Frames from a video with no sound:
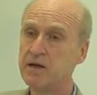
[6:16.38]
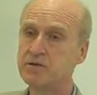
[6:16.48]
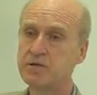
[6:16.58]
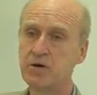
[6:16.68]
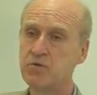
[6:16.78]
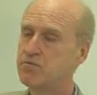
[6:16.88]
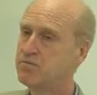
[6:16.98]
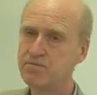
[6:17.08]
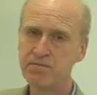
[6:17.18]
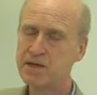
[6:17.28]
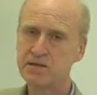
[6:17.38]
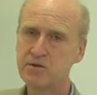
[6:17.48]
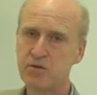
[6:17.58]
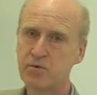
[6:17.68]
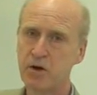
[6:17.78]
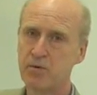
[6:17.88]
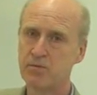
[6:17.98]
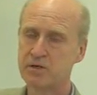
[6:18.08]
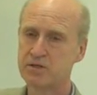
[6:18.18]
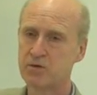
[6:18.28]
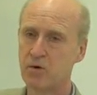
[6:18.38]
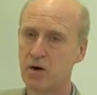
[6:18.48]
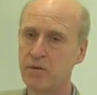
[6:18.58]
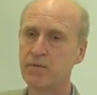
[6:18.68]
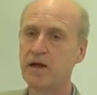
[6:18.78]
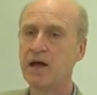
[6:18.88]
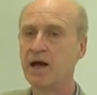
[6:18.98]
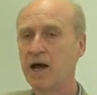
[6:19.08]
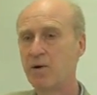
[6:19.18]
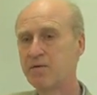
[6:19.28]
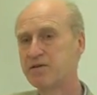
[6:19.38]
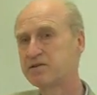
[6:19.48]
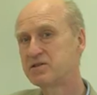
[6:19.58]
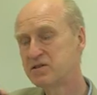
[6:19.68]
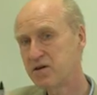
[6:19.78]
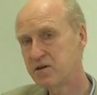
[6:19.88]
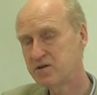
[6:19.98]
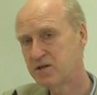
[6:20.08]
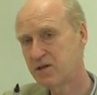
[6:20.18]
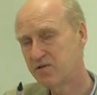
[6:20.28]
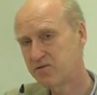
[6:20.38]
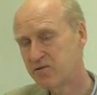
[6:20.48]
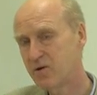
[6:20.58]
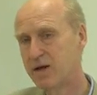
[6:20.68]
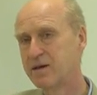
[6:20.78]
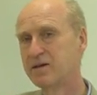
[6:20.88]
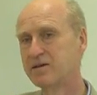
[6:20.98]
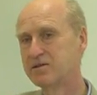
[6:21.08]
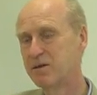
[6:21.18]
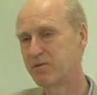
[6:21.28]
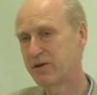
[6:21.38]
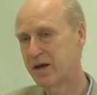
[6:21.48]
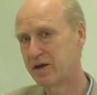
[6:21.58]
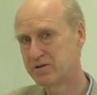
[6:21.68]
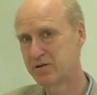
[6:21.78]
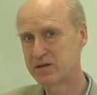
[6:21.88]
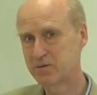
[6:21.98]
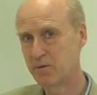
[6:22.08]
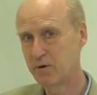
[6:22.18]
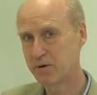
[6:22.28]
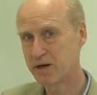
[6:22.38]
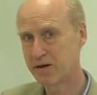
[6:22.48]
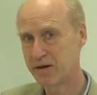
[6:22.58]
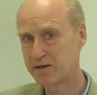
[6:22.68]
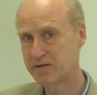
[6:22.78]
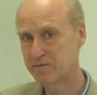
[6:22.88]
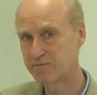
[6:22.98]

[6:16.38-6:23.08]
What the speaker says: So that's no problem to store. However, searching through it is something else, and that's what we'll look at next.